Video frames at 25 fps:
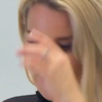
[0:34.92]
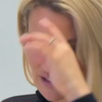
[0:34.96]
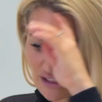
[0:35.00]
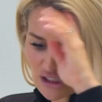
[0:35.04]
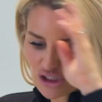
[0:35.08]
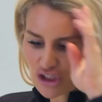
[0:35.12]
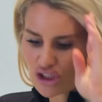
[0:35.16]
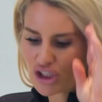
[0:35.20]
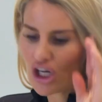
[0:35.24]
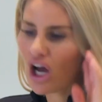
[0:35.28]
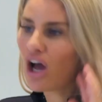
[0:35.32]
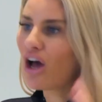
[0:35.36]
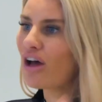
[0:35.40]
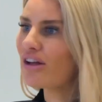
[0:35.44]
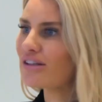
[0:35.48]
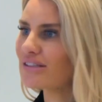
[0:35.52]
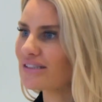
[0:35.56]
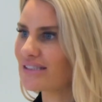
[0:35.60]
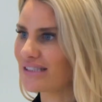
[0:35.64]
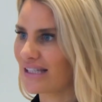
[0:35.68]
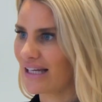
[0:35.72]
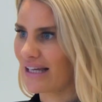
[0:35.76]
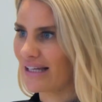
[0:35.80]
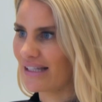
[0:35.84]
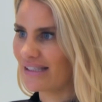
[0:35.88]
is the
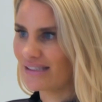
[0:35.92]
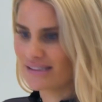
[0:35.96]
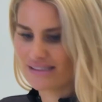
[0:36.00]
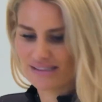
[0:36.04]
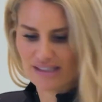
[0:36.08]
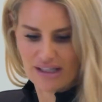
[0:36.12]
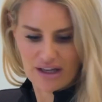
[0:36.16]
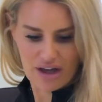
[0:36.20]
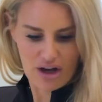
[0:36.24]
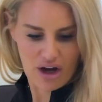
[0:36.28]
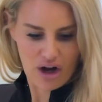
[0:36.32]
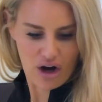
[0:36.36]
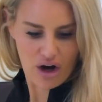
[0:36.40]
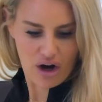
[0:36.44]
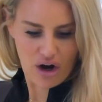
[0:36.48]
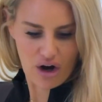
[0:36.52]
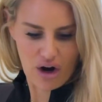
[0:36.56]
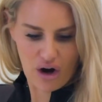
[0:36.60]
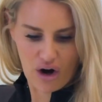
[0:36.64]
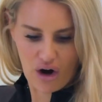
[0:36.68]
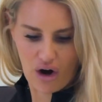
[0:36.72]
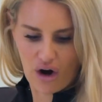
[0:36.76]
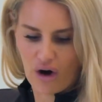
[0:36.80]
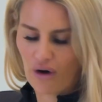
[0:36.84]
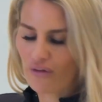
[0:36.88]
chances
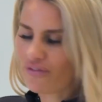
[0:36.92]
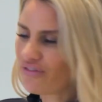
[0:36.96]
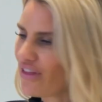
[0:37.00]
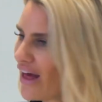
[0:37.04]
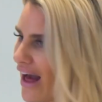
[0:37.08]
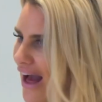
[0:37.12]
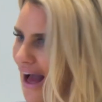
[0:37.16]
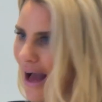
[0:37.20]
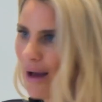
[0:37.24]
of that